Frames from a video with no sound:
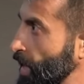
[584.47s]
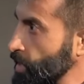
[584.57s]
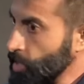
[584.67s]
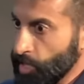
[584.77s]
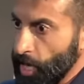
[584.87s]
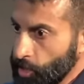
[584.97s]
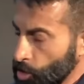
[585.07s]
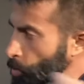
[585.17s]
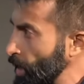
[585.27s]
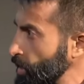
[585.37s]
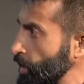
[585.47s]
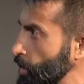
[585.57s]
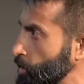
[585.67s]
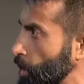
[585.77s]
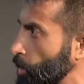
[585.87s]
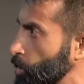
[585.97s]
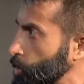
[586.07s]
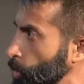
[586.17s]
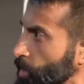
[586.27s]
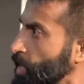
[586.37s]
They started 20 years ago
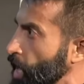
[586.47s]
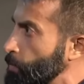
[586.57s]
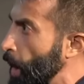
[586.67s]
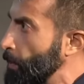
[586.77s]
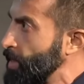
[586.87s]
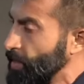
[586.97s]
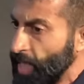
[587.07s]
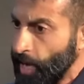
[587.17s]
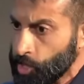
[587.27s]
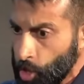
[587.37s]
suicide bombing attacks.